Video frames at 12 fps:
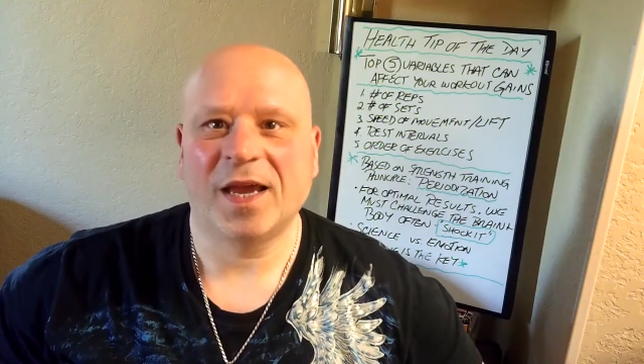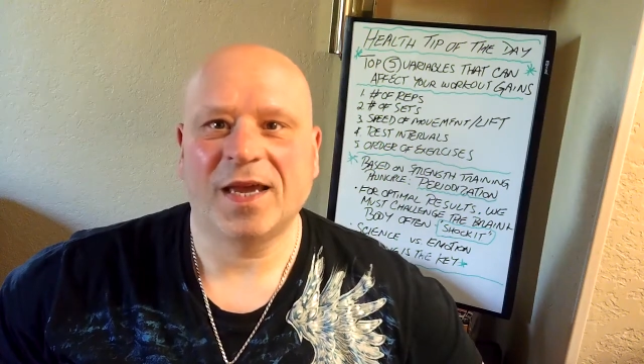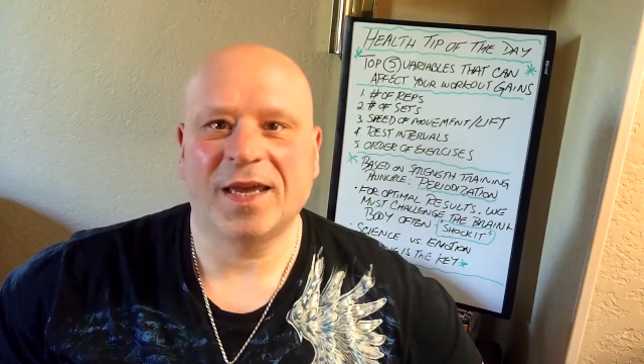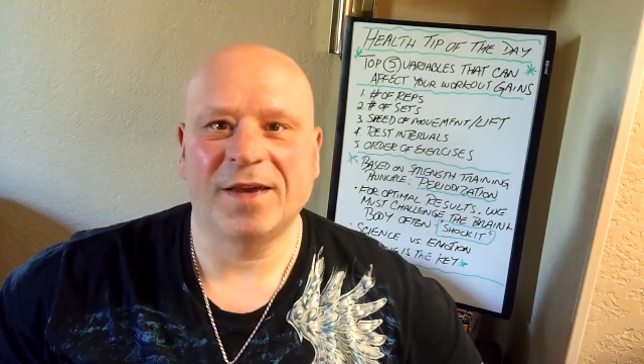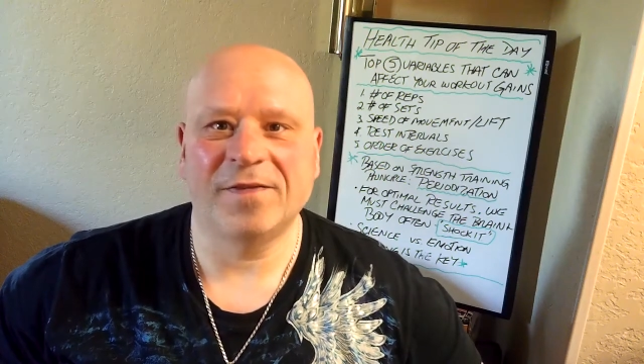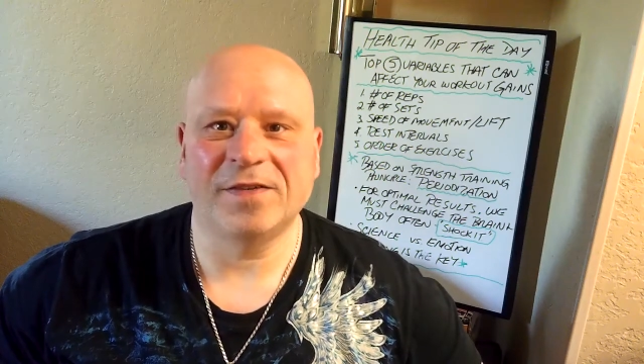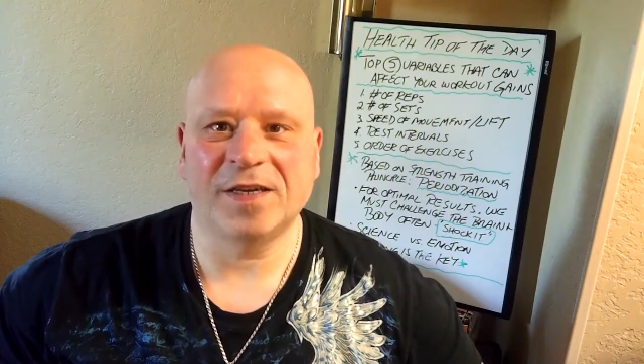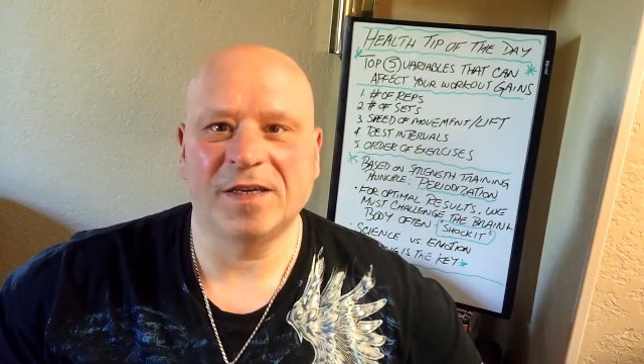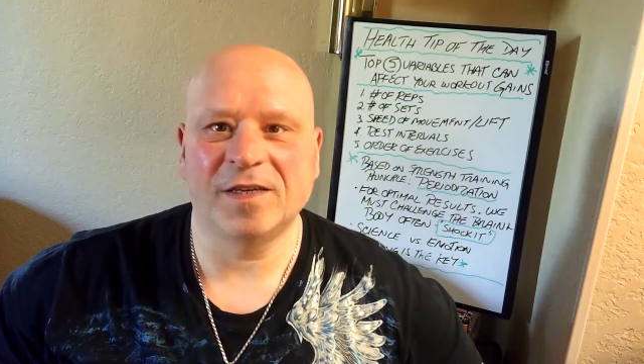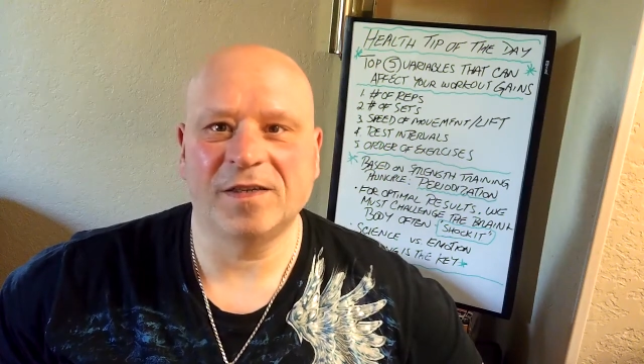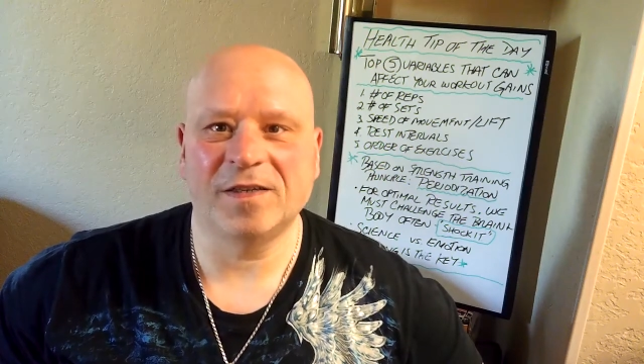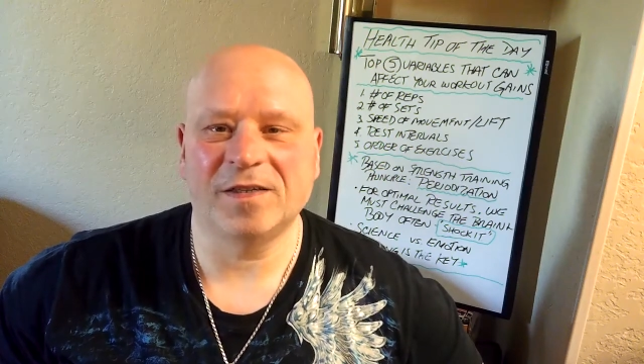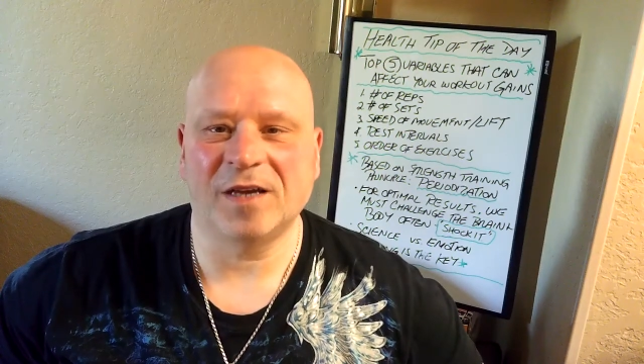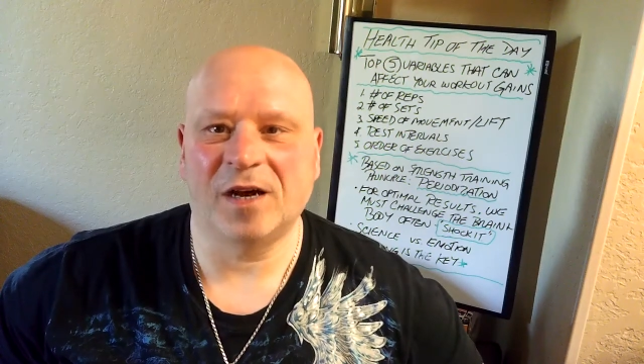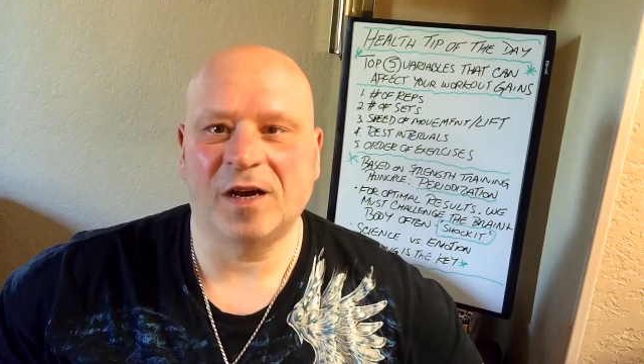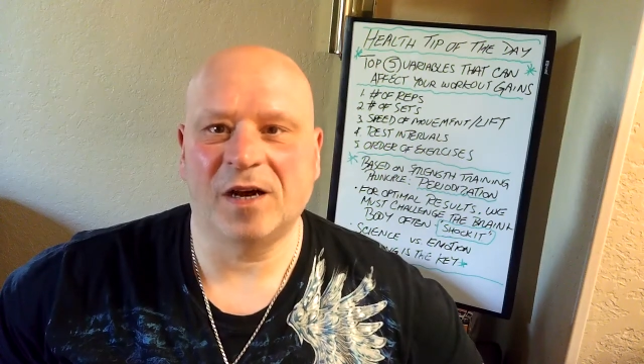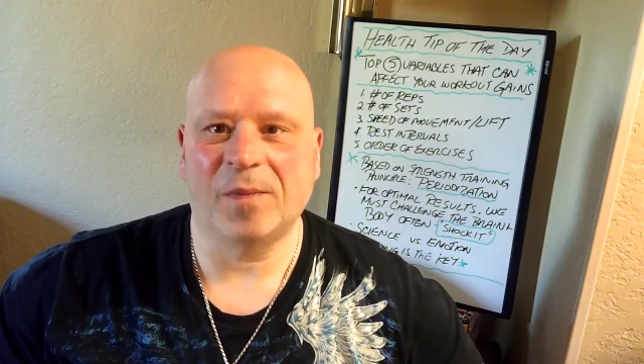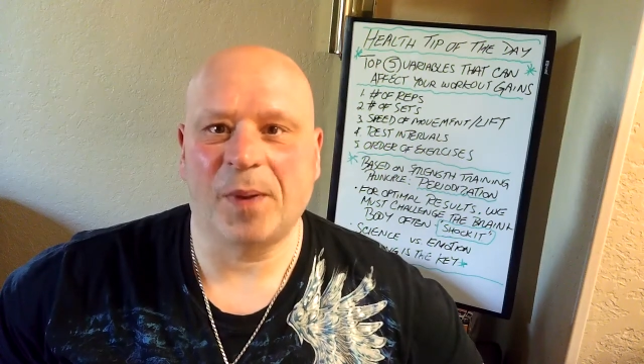gives his
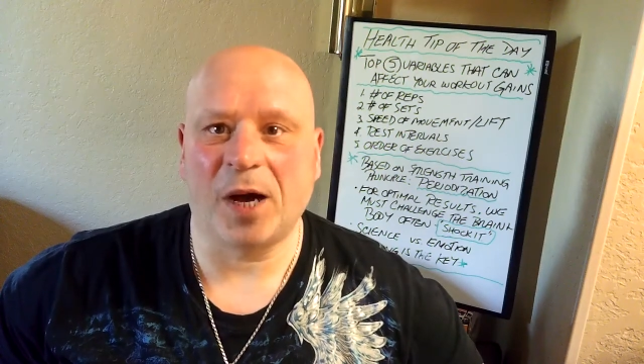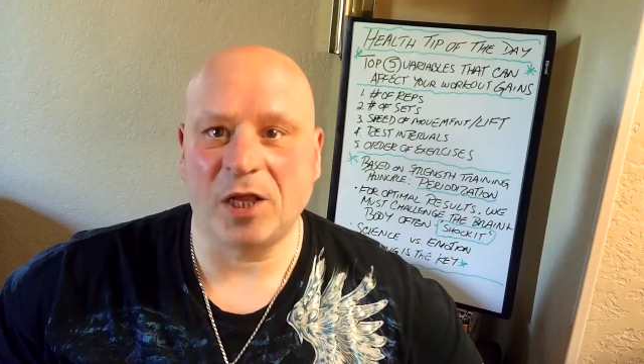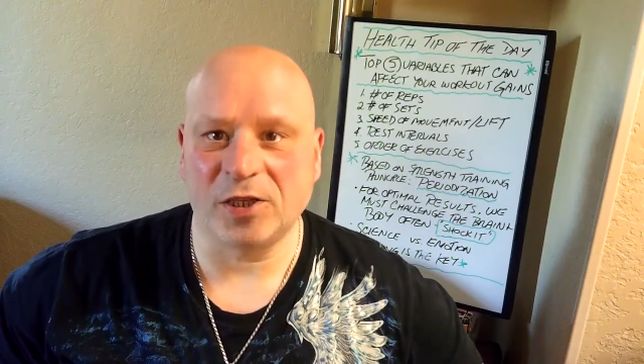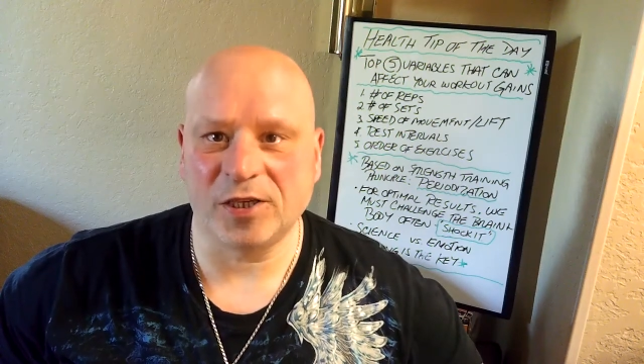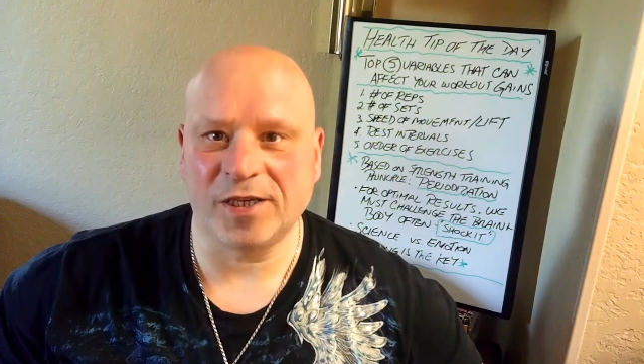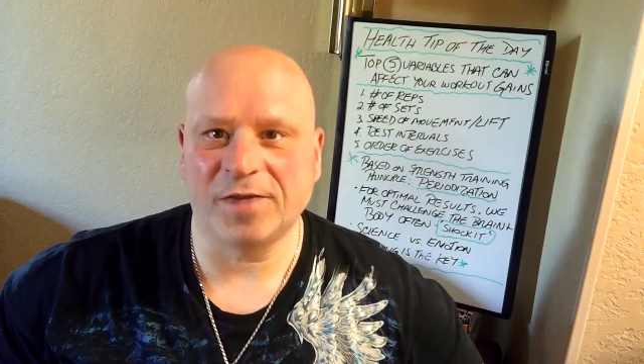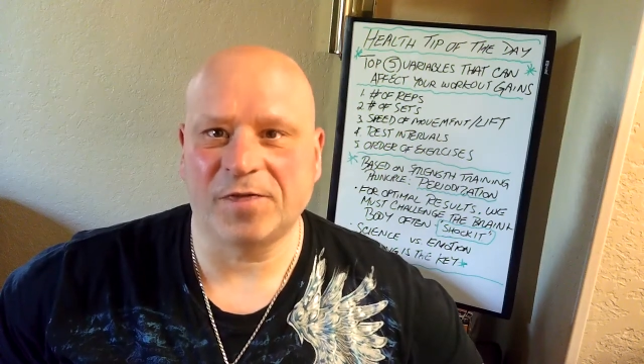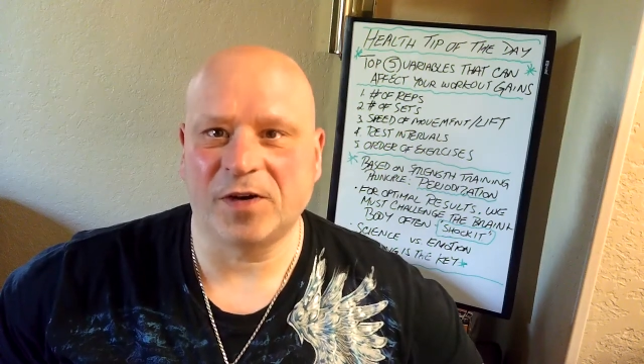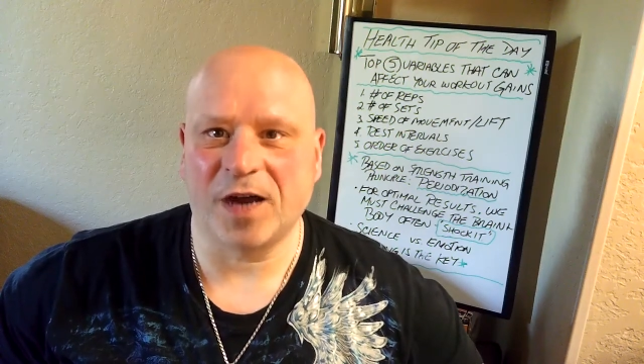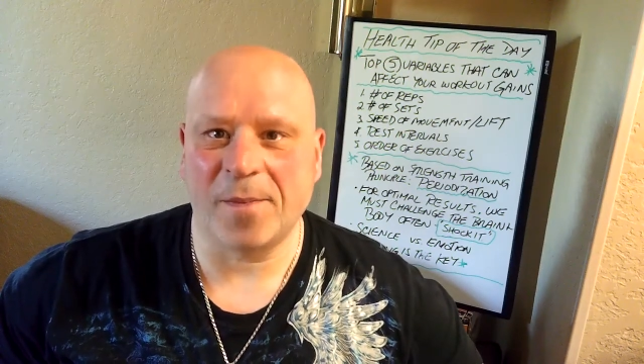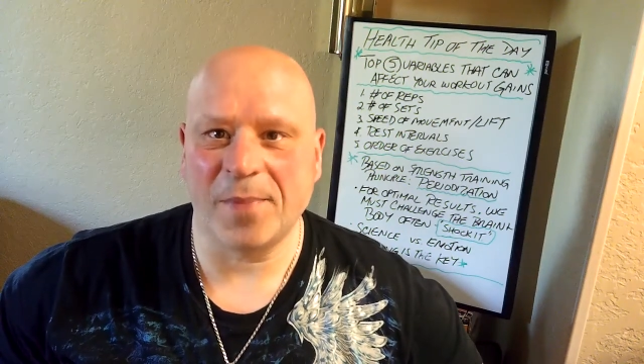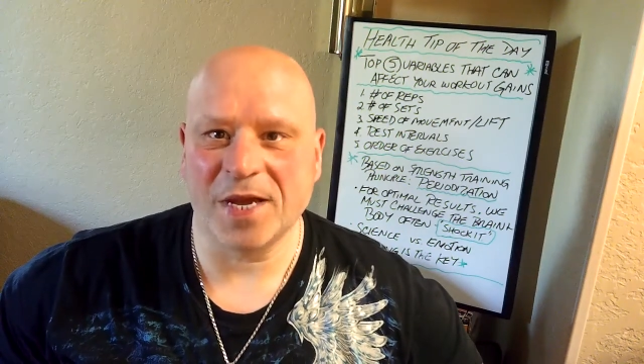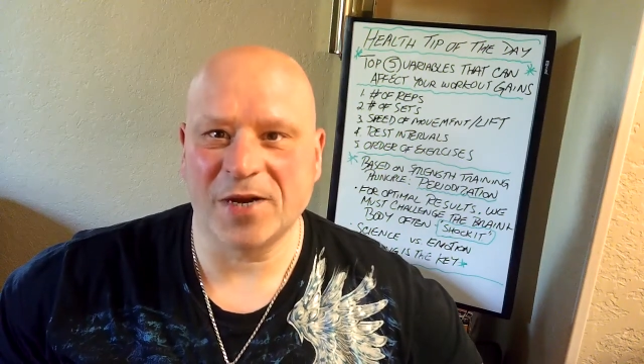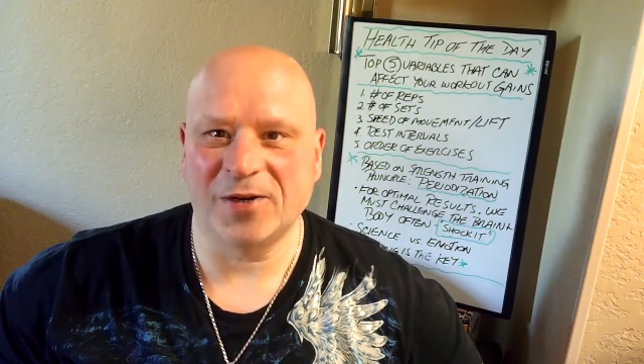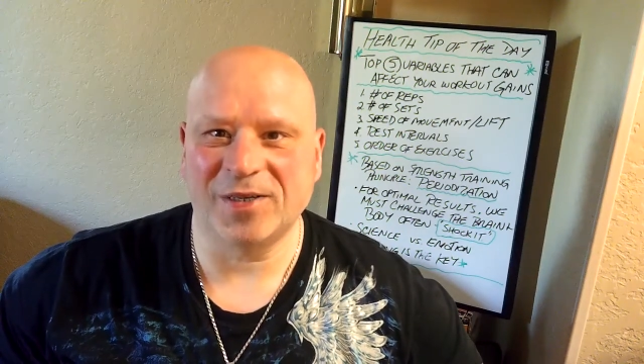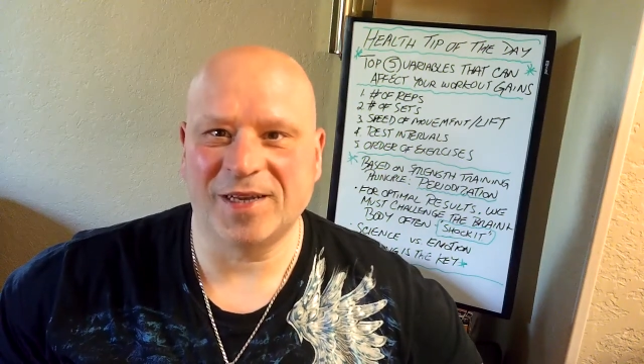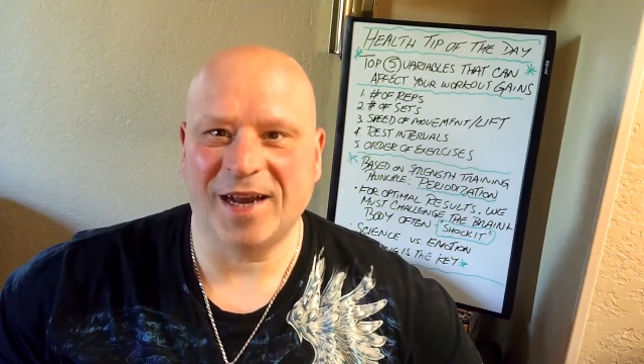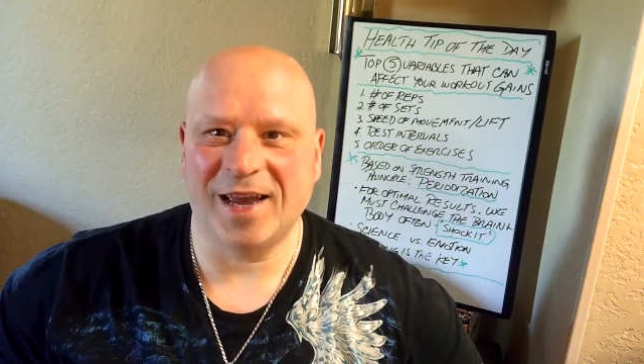apologies for not being here
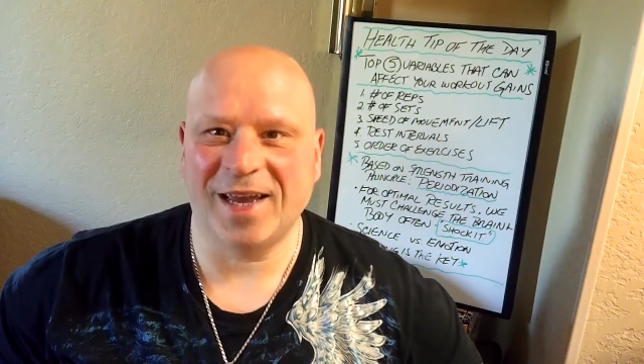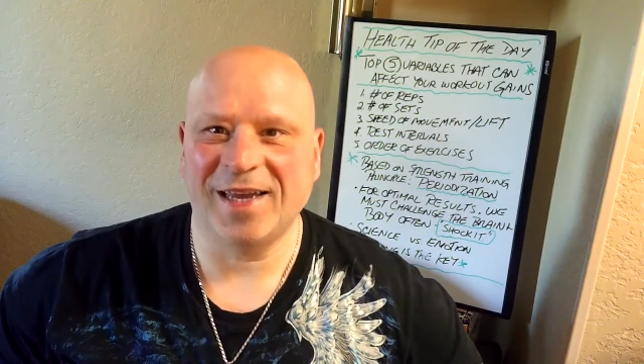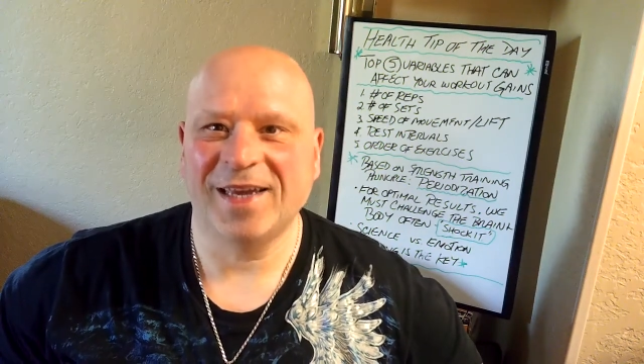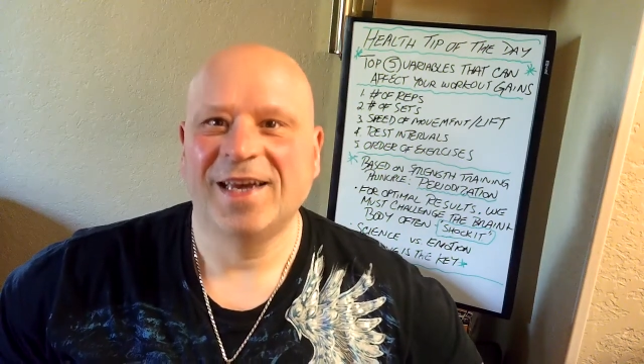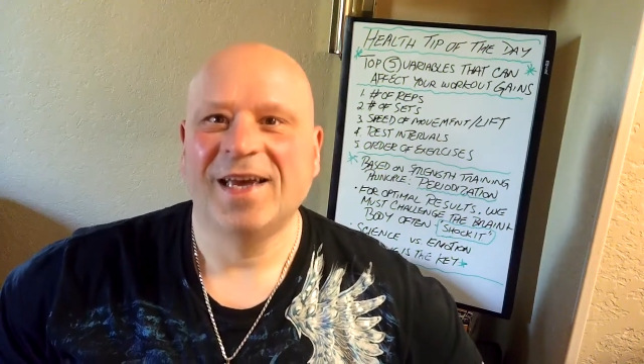today.